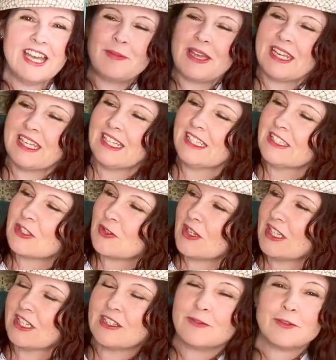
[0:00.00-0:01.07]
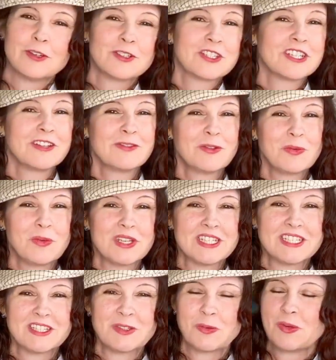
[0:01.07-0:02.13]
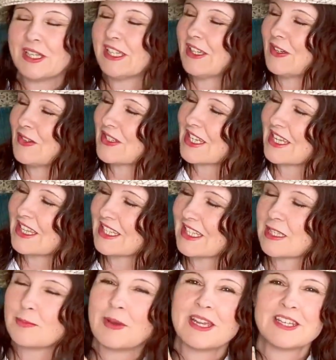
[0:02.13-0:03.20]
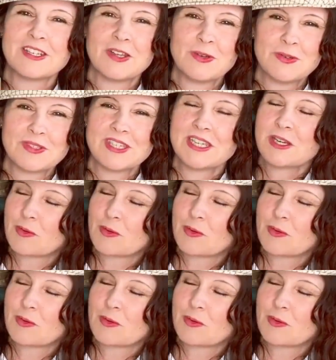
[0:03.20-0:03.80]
had illustrated a version of The Wind in the Willows. And this is by Nosy